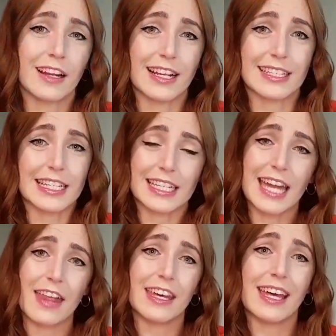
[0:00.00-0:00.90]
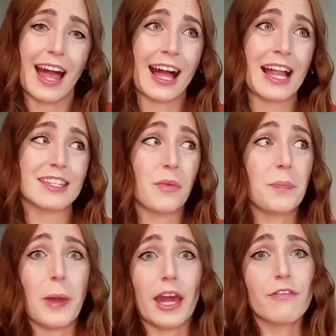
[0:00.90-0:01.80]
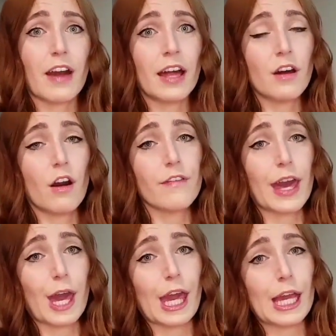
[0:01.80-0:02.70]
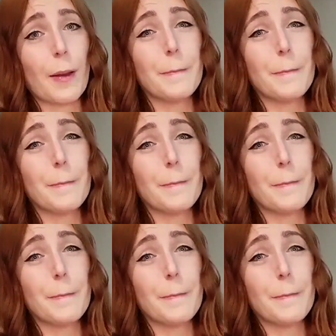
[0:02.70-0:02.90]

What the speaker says: nicely together, and I'm a big fan of a